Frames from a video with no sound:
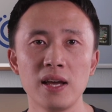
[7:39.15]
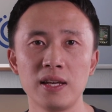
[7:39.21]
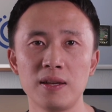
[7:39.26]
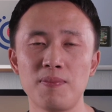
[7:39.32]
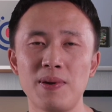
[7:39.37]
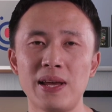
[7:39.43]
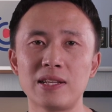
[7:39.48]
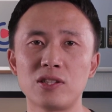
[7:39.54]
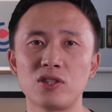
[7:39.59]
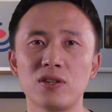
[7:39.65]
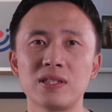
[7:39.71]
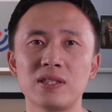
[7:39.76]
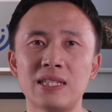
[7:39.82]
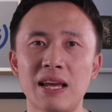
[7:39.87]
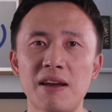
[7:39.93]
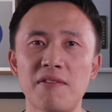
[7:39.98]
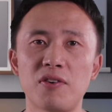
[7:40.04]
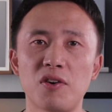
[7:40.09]
Depends on
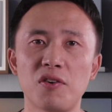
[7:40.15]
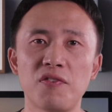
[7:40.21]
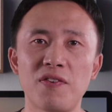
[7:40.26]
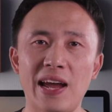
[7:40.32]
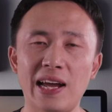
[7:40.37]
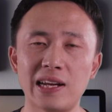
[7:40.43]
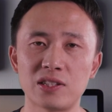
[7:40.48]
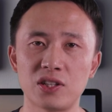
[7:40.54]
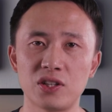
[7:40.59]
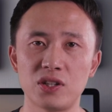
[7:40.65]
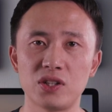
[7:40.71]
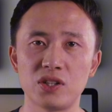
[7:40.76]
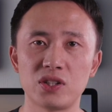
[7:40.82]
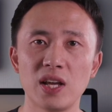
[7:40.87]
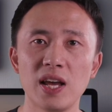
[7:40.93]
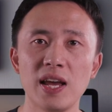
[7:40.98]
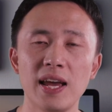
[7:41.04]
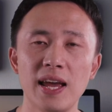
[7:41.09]
several
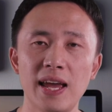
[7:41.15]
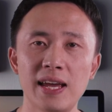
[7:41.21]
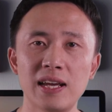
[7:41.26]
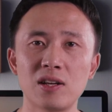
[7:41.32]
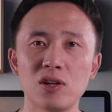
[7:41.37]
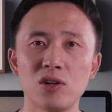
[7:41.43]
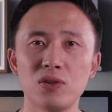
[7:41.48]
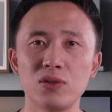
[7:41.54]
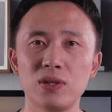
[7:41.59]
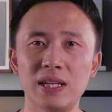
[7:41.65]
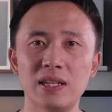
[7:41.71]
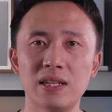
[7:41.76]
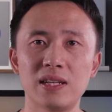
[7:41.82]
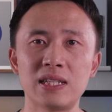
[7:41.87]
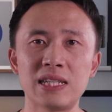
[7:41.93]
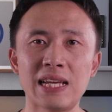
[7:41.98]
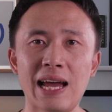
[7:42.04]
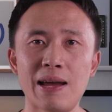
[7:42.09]
factors, including
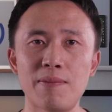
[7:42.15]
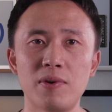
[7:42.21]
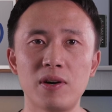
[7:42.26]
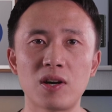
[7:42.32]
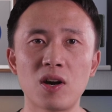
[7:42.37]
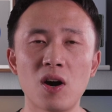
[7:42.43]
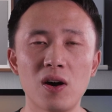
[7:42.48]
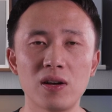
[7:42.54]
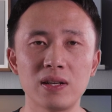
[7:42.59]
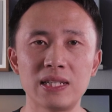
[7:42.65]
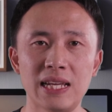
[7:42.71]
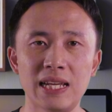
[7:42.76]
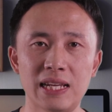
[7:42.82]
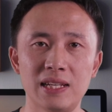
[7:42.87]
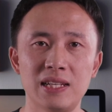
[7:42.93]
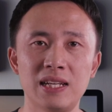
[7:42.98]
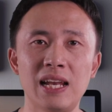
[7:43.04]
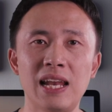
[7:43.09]
the type of
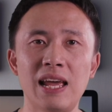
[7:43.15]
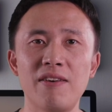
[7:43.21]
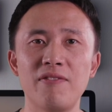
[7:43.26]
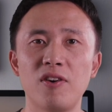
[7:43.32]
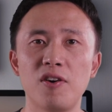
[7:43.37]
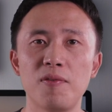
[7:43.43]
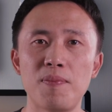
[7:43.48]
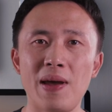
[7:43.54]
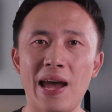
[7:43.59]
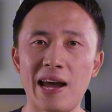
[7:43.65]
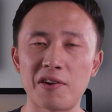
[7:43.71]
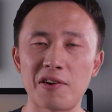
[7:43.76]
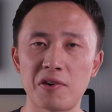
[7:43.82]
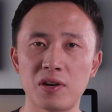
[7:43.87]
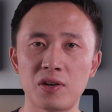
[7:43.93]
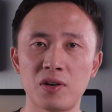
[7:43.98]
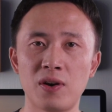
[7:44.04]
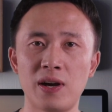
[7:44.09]
content, the level of
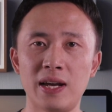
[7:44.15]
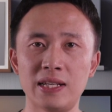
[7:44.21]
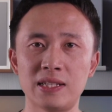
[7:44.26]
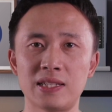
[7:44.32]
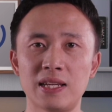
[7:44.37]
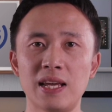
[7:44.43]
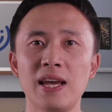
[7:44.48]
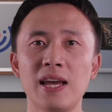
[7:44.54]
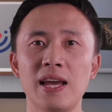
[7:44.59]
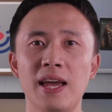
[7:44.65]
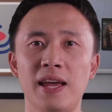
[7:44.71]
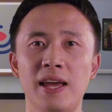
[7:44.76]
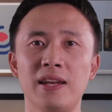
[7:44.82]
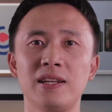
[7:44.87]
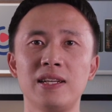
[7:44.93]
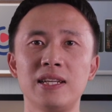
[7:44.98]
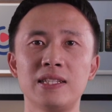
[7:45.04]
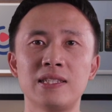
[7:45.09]
background noise,
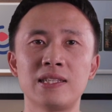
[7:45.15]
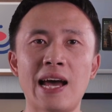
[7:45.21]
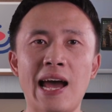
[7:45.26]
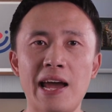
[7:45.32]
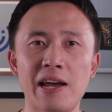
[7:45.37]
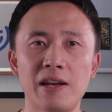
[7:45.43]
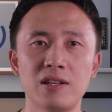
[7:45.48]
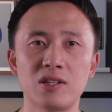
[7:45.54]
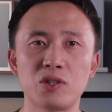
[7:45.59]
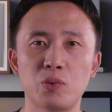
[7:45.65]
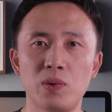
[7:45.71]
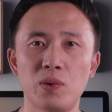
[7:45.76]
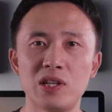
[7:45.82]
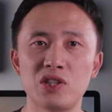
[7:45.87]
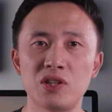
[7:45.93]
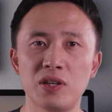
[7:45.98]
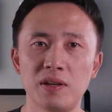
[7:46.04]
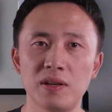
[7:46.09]
and the desired
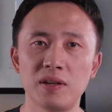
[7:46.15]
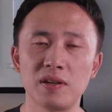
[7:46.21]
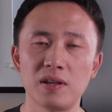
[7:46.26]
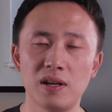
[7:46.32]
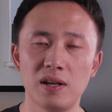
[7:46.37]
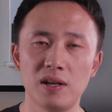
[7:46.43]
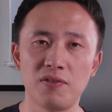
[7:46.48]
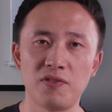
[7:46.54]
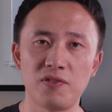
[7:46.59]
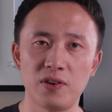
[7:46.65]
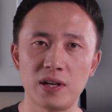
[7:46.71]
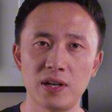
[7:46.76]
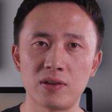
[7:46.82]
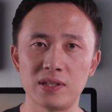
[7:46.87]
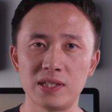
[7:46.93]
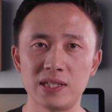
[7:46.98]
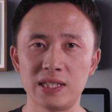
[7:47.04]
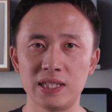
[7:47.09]
switching
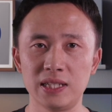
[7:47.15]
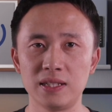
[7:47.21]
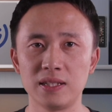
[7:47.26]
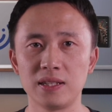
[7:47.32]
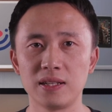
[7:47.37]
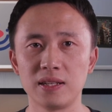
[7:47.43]
frequency.